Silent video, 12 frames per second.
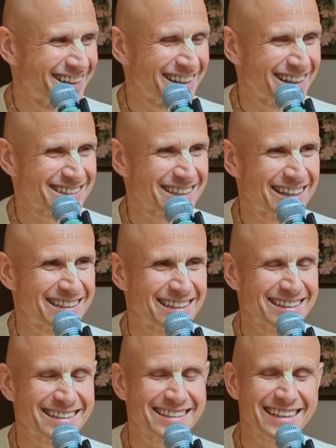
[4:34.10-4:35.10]
Yes, and
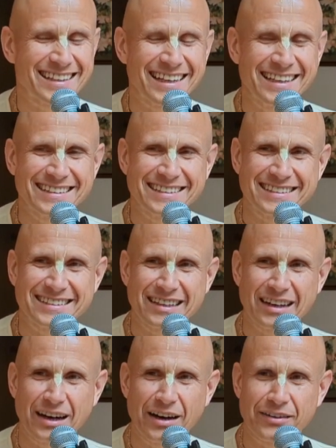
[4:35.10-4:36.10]
this is against
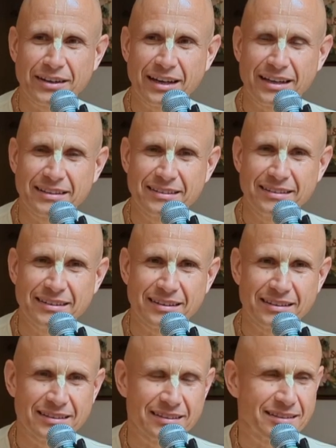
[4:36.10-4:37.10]
our idea
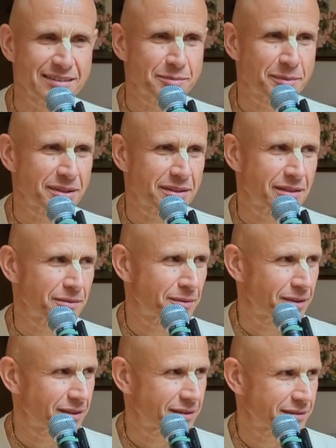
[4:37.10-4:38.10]
in this material
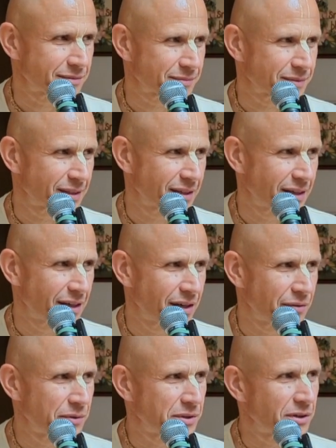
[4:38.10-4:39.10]
world.
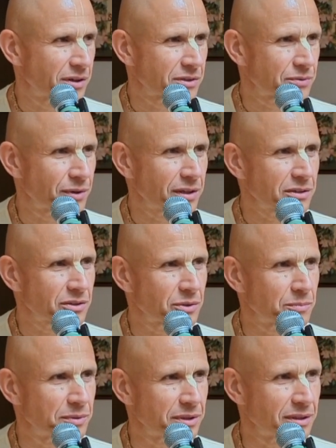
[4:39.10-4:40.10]
We don't want
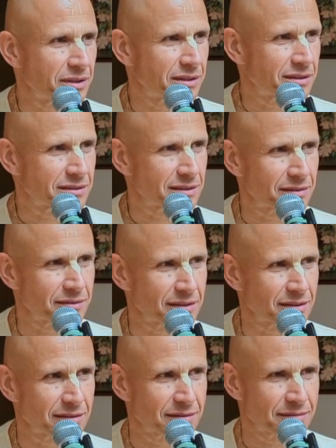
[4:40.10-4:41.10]
to be the
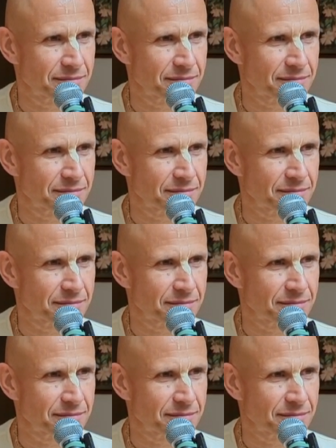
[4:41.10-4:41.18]
servant.